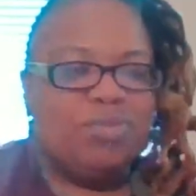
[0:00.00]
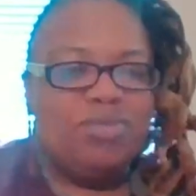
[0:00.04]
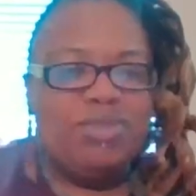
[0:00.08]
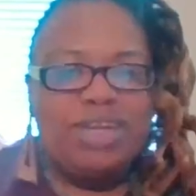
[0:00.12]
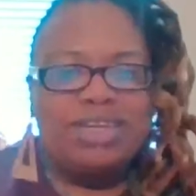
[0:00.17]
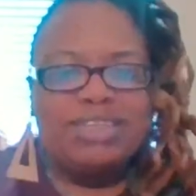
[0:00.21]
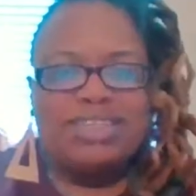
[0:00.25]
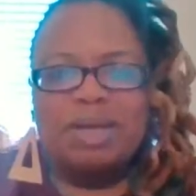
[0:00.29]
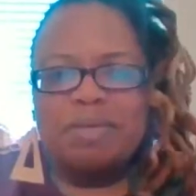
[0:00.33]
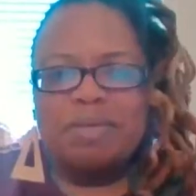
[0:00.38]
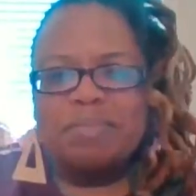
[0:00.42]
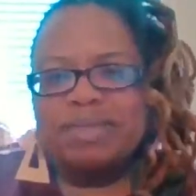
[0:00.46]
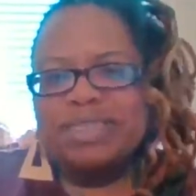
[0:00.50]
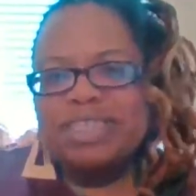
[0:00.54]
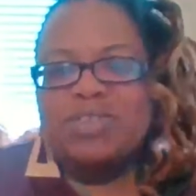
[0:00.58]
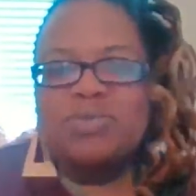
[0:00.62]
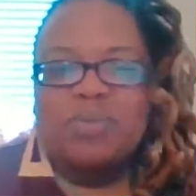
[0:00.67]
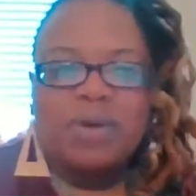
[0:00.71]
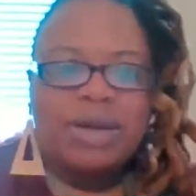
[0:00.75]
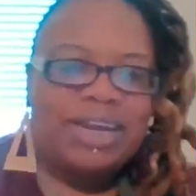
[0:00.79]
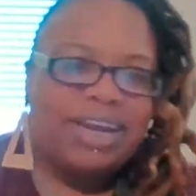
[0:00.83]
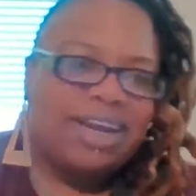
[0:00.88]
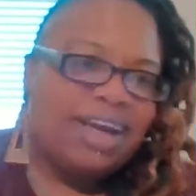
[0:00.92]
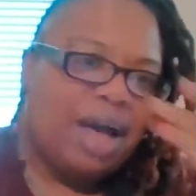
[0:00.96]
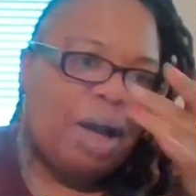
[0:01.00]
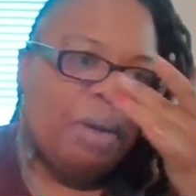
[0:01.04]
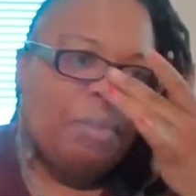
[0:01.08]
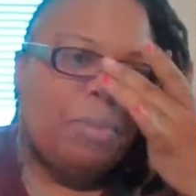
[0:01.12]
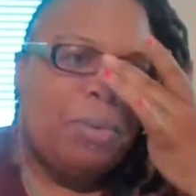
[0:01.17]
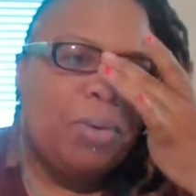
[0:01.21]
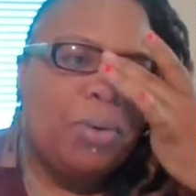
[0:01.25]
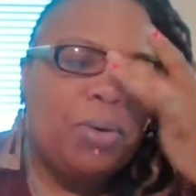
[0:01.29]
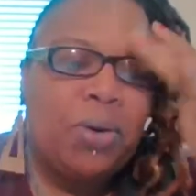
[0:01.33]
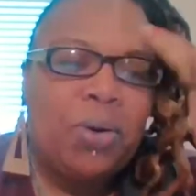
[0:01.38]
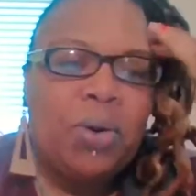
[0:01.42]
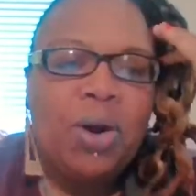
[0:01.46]
So I'm gonna just wait a
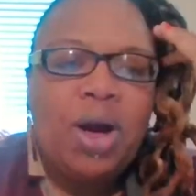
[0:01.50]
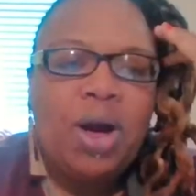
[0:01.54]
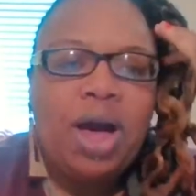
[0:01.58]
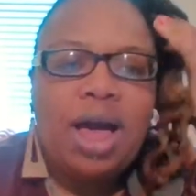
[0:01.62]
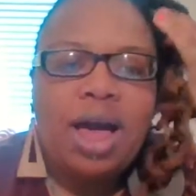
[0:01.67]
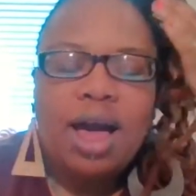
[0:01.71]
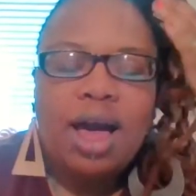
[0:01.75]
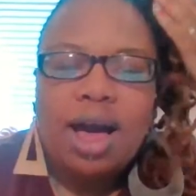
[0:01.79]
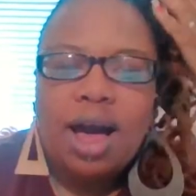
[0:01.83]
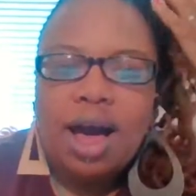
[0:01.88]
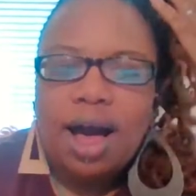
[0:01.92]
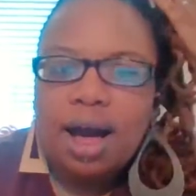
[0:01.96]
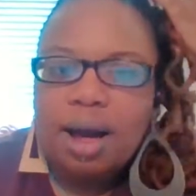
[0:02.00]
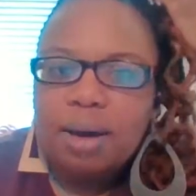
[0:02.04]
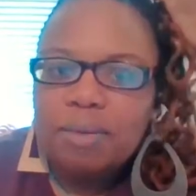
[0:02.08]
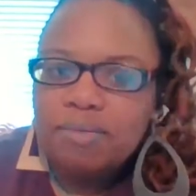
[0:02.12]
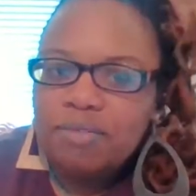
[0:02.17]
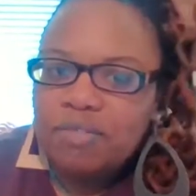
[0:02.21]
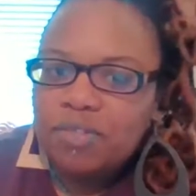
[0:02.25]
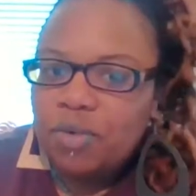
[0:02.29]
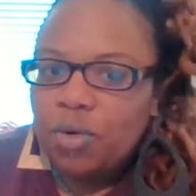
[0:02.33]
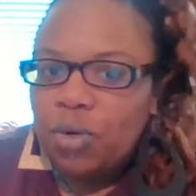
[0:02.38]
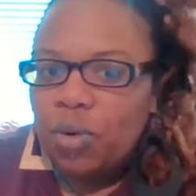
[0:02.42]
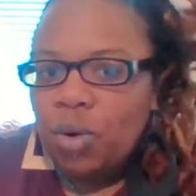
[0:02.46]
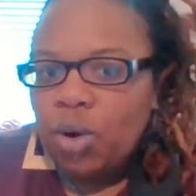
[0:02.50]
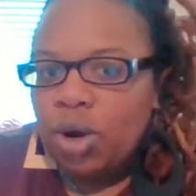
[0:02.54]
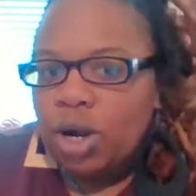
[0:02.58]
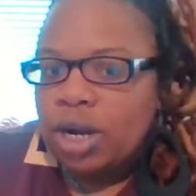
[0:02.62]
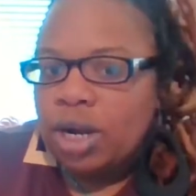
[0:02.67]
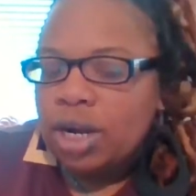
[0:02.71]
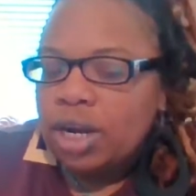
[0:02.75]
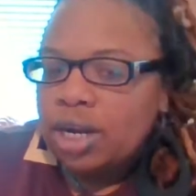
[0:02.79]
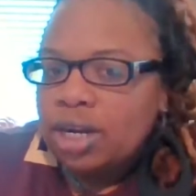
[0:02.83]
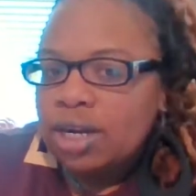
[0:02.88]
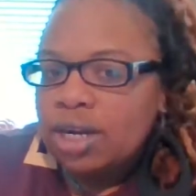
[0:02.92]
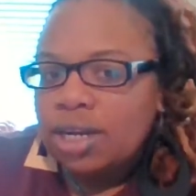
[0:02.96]
couple
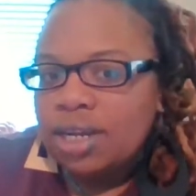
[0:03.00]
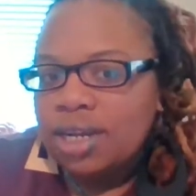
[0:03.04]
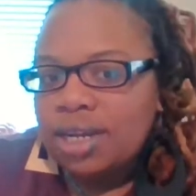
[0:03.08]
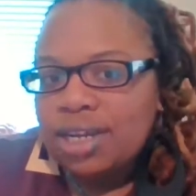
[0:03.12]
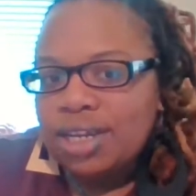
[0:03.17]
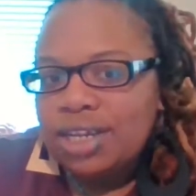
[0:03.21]
for,